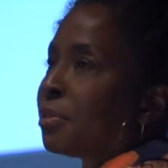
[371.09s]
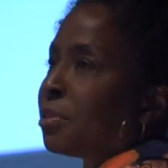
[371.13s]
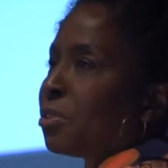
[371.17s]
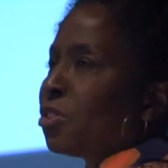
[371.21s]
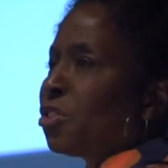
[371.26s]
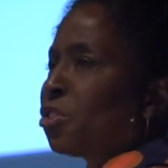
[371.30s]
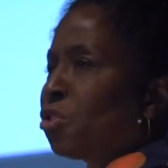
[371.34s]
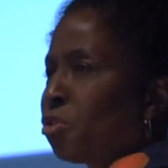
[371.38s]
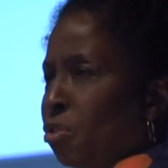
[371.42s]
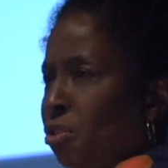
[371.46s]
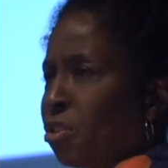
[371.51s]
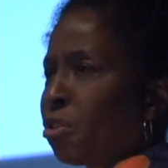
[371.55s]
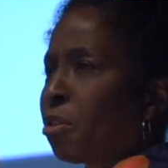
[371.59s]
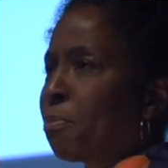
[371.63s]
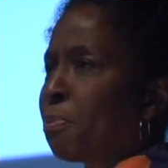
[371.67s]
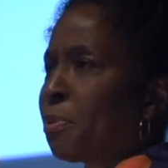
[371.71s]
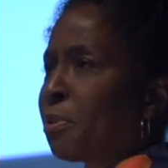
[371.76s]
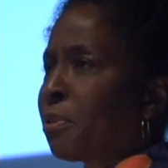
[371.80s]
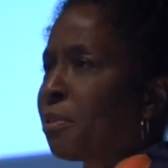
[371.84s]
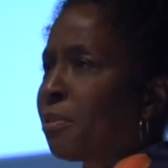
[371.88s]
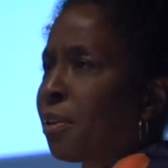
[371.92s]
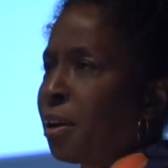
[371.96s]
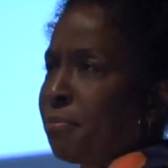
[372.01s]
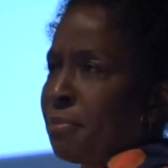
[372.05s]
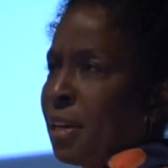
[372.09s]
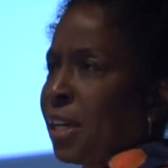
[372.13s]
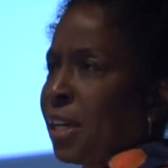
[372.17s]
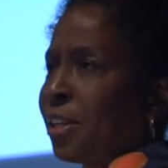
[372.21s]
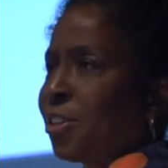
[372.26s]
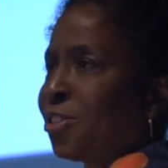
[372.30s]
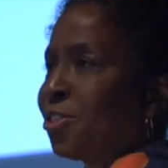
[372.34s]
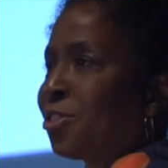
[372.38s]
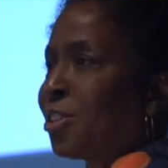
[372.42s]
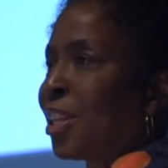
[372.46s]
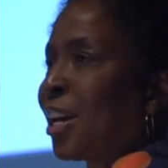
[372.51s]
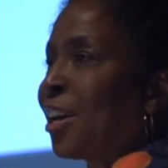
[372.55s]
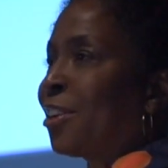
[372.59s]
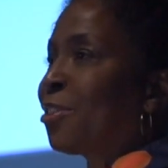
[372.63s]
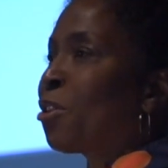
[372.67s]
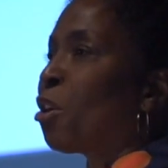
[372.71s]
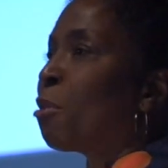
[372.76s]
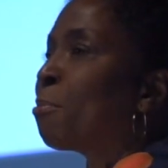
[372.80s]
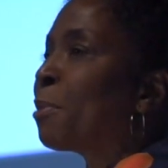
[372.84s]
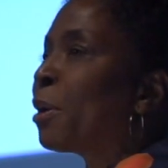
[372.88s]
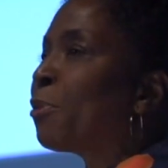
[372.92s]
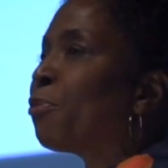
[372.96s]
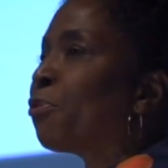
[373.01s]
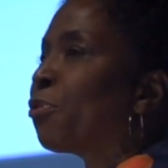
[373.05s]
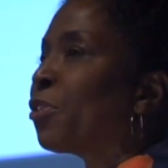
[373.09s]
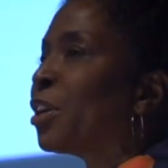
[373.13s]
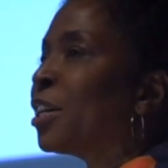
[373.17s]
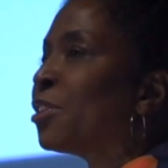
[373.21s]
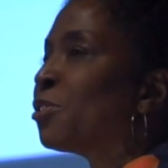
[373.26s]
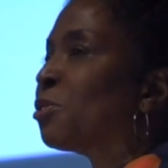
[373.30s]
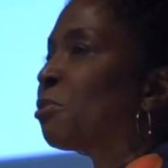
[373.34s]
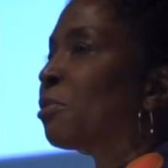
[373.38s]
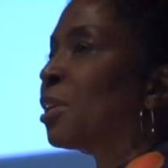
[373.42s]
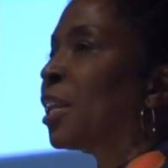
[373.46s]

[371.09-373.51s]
It's a 2-year program. I could do that. And all my friends